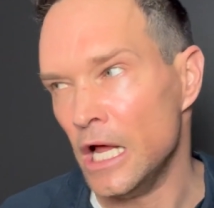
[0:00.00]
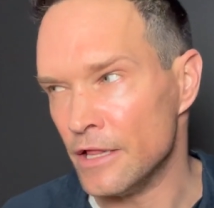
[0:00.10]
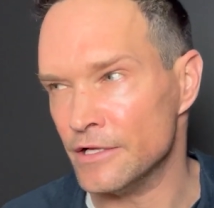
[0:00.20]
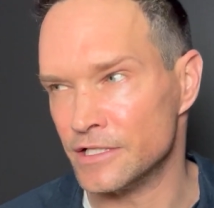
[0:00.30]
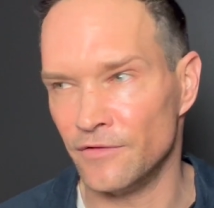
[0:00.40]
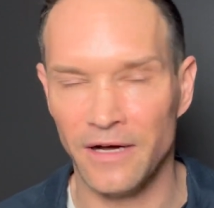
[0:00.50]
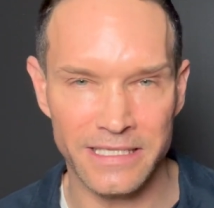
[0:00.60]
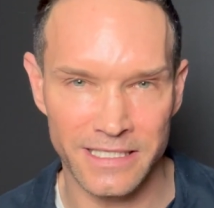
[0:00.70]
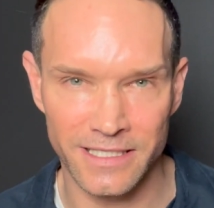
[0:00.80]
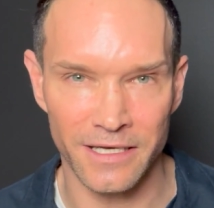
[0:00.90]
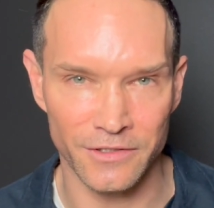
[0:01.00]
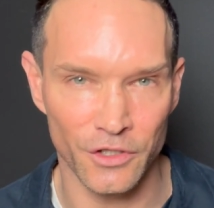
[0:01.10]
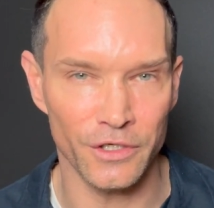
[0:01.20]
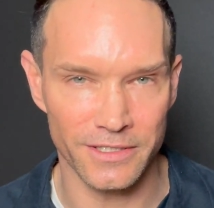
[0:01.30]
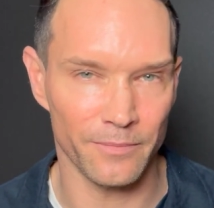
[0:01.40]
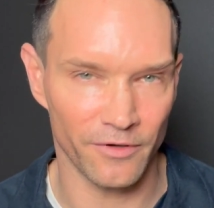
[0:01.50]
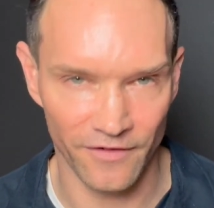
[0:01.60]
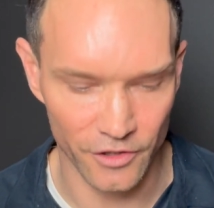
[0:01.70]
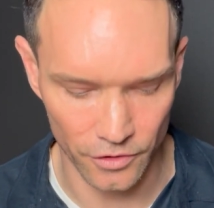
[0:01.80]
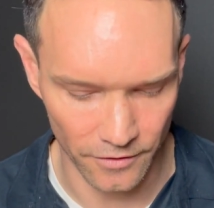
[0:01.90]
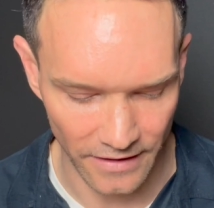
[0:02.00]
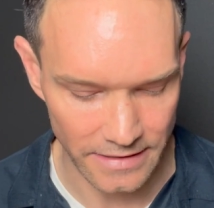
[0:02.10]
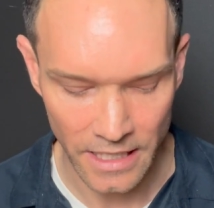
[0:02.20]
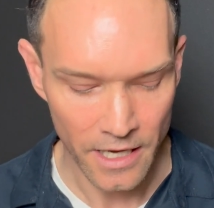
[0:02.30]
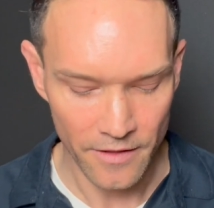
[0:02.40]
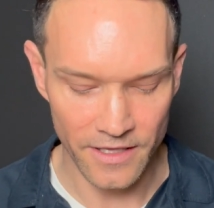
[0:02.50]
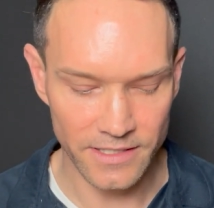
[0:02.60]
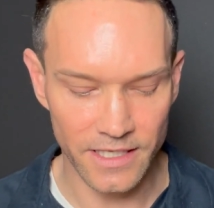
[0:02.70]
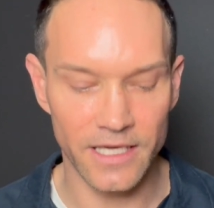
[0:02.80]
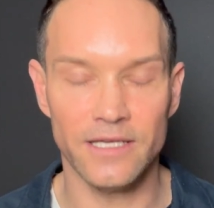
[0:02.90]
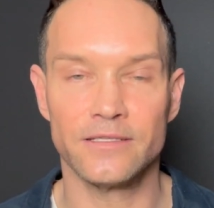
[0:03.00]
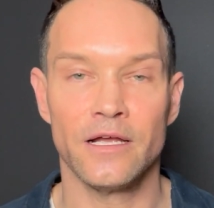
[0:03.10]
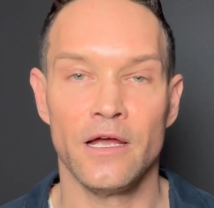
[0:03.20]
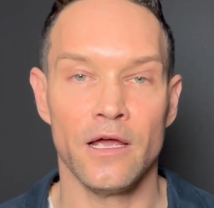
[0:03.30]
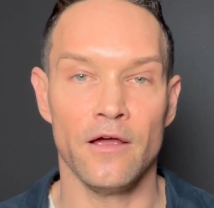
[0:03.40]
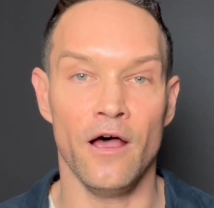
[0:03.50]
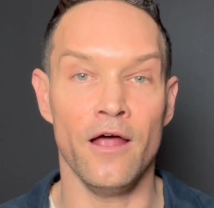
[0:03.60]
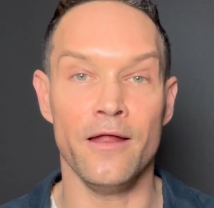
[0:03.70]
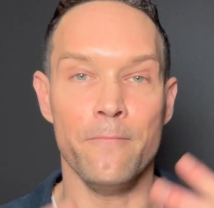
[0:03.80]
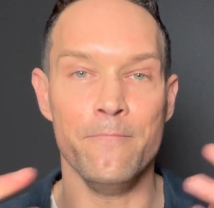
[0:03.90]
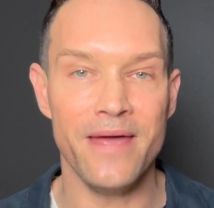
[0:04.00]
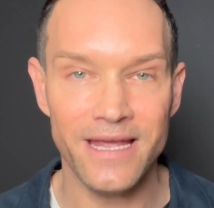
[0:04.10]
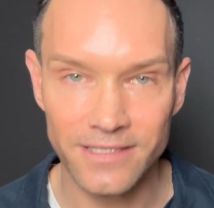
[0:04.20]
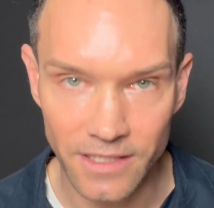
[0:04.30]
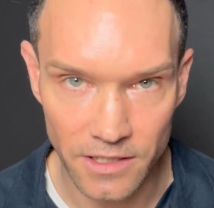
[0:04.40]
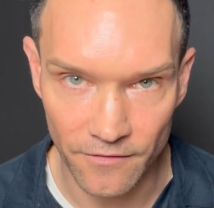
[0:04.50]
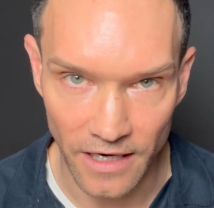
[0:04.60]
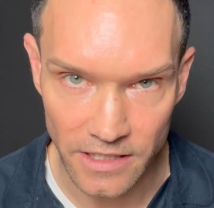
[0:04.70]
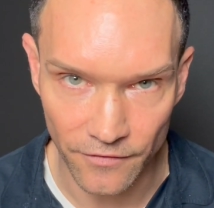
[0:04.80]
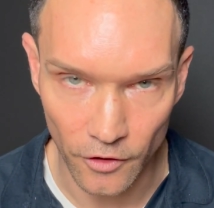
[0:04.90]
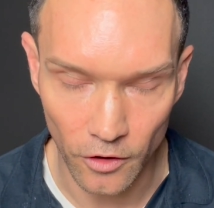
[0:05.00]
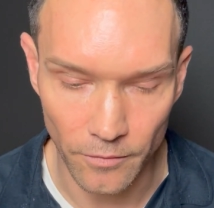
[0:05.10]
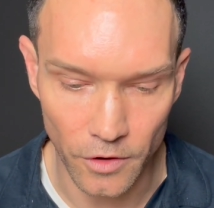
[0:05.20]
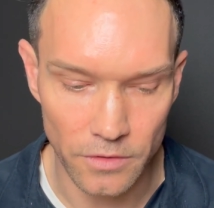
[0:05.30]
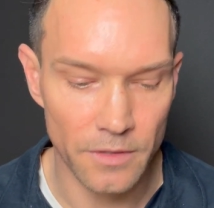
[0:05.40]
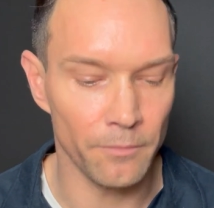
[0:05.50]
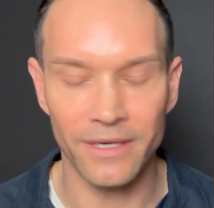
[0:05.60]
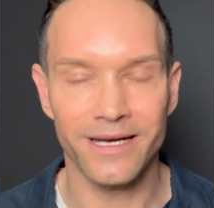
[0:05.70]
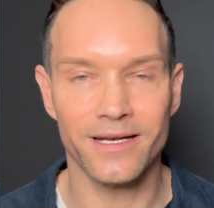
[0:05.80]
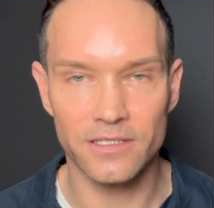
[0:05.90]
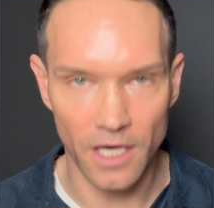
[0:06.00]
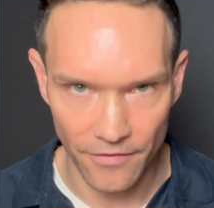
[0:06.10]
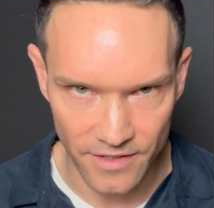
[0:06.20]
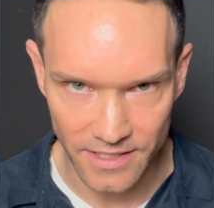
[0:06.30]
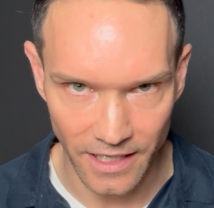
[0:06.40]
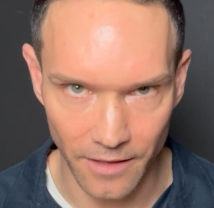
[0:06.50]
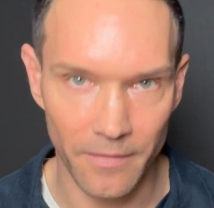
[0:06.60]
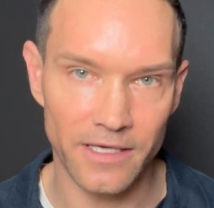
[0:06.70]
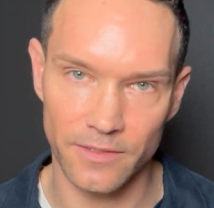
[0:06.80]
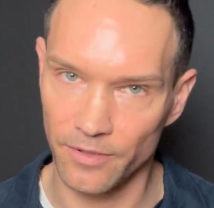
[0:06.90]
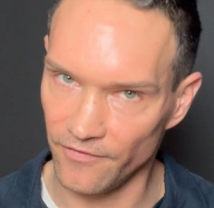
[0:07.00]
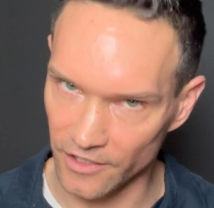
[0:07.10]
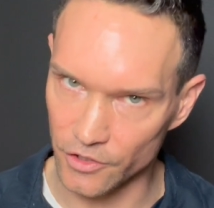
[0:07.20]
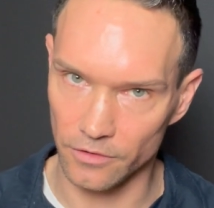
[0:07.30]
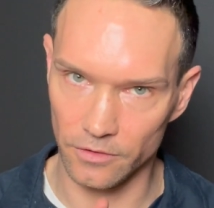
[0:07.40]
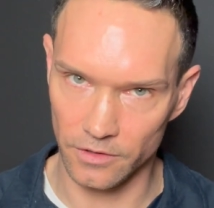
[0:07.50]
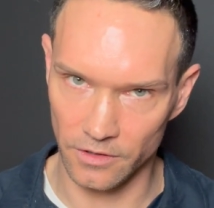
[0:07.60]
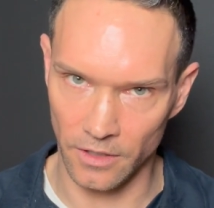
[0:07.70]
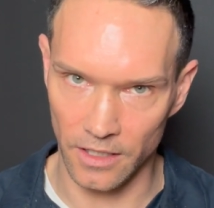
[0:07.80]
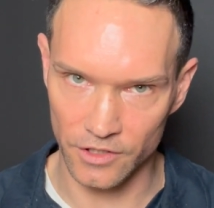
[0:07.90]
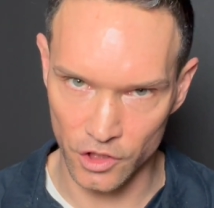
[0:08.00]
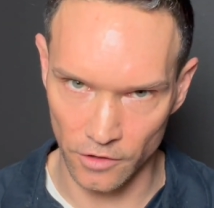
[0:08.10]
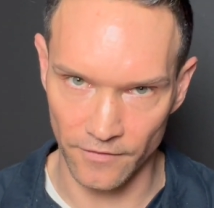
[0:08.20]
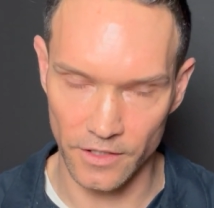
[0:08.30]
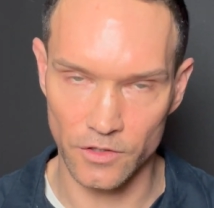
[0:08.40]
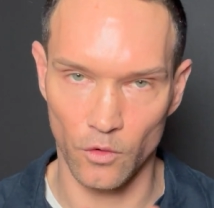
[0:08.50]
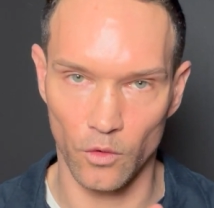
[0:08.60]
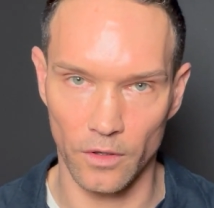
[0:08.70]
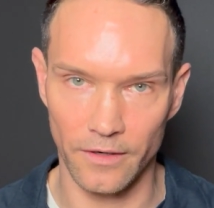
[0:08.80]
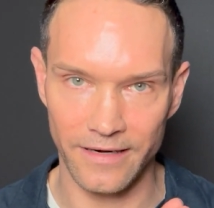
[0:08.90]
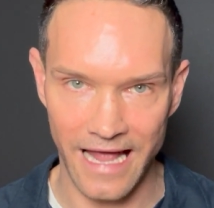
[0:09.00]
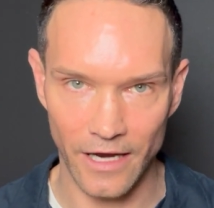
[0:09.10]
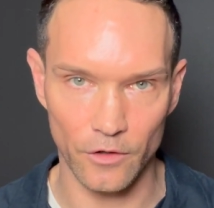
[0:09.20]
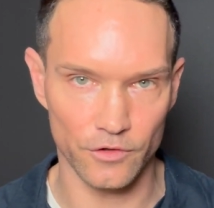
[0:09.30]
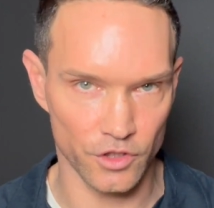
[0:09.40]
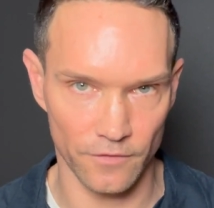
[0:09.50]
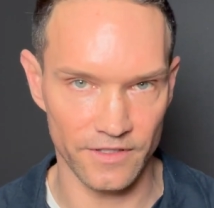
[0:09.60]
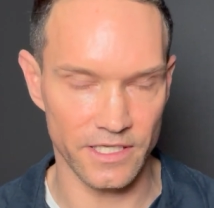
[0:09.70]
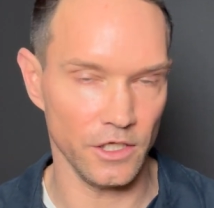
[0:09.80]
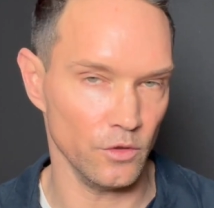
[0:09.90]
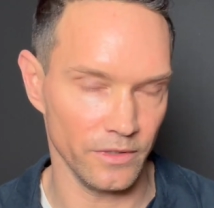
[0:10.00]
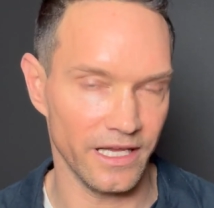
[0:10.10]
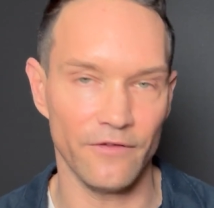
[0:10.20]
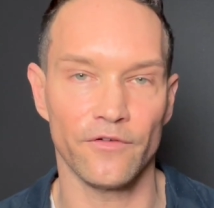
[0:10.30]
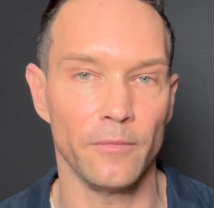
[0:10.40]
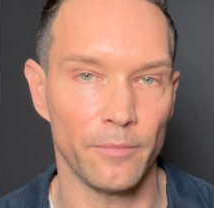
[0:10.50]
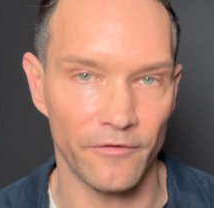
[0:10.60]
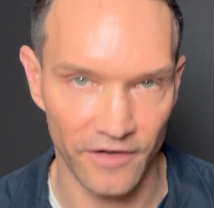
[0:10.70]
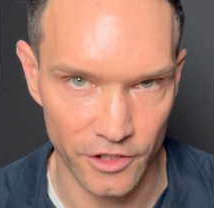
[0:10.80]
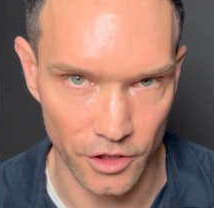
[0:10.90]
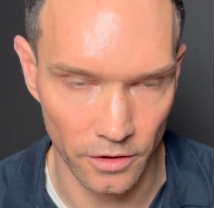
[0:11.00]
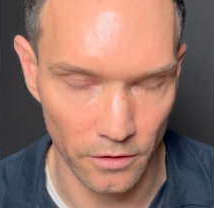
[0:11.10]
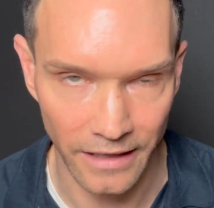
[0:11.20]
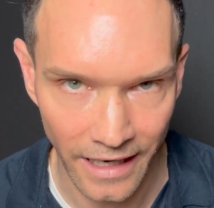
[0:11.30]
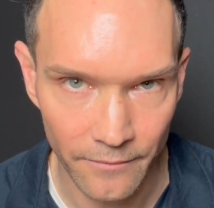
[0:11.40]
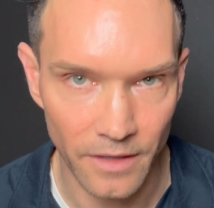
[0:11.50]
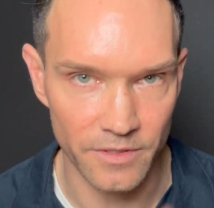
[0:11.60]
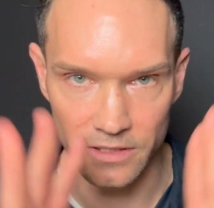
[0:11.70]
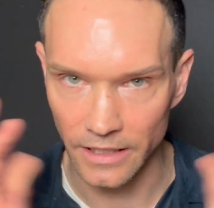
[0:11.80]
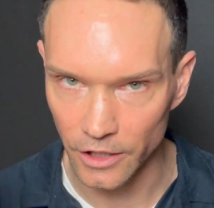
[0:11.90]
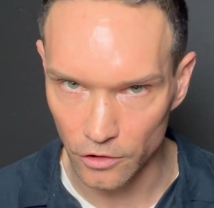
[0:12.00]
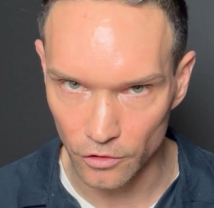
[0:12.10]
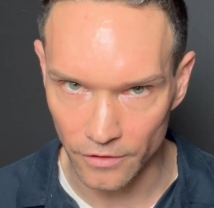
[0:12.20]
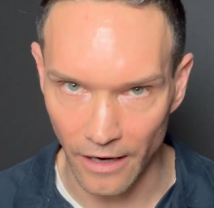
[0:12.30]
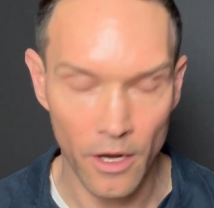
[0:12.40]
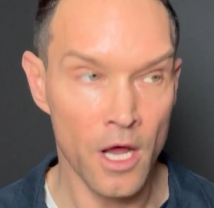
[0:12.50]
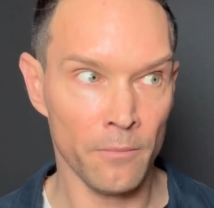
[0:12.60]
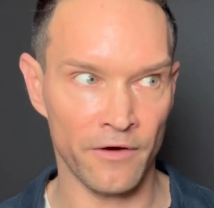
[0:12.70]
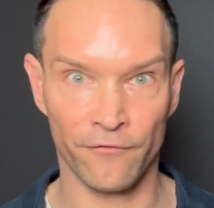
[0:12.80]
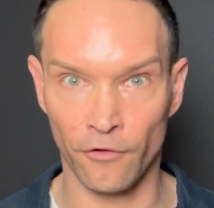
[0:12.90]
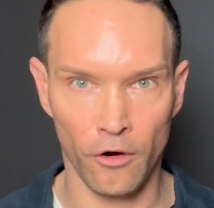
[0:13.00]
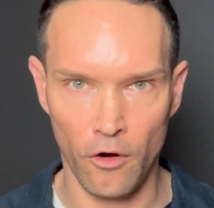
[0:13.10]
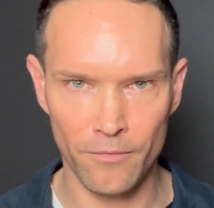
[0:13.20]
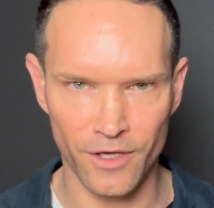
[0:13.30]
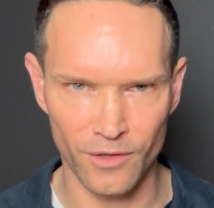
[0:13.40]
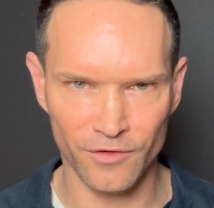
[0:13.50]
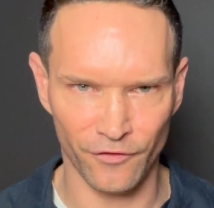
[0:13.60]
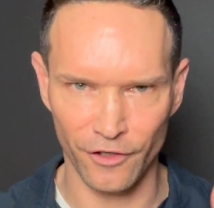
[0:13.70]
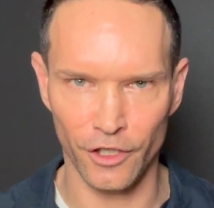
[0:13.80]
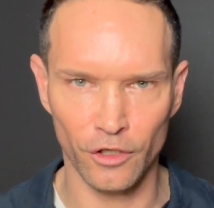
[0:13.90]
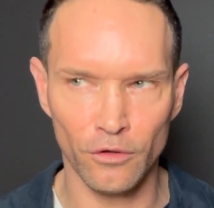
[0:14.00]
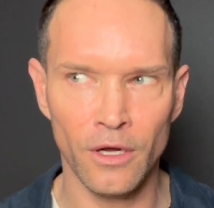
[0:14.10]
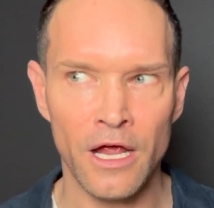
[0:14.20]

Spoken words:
this device is as good as a professional device. This is an amazing device for home use, but it is not the same as a professional service or nano service that you would get from a professional, okay? I'm just letting you know now. But for home use, for you,